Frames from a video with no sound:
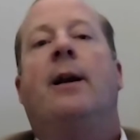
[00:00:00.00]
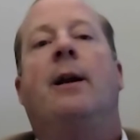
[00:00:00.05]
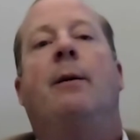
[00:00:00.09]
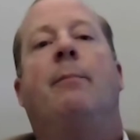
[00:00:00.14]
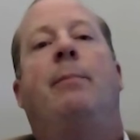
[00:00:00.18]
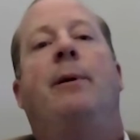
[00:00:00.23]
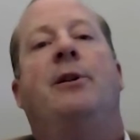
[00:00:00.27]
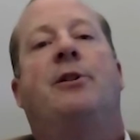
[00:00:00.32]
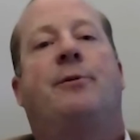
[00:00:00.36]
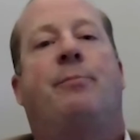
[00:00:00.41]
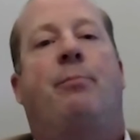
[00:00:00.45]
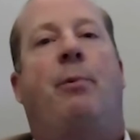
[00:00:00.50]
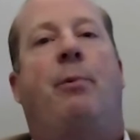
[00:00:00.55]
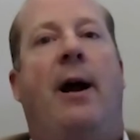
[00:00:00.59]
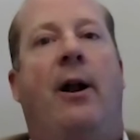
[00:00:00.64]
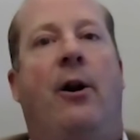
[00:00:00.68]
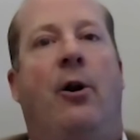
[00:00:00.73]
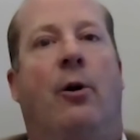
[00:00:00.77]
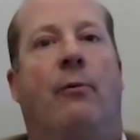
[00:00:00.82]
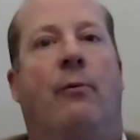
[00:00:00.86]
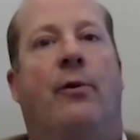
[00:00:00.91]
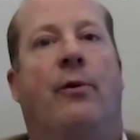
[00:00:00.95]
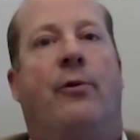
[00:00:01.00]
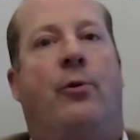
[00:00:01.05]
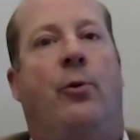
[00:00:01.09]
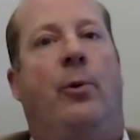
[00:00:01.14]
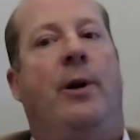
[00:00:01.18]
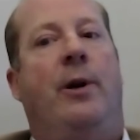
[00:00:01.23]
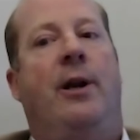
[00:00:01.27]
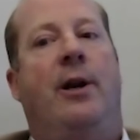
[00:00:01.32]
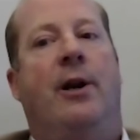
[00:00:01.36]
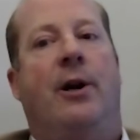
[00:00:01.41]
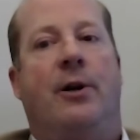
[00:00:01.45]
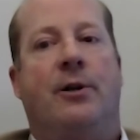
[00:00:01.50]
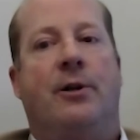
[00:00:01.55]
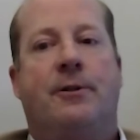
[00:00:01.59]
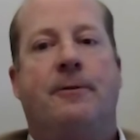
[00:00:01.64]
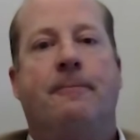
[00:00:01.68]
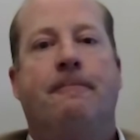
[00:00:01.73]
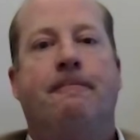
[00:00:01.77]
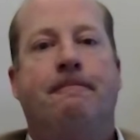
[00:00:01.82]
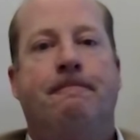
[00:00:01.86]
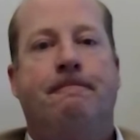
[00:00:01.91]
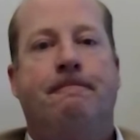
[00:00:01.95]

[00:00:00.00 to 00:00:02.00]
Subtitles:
can be spread over 3 years.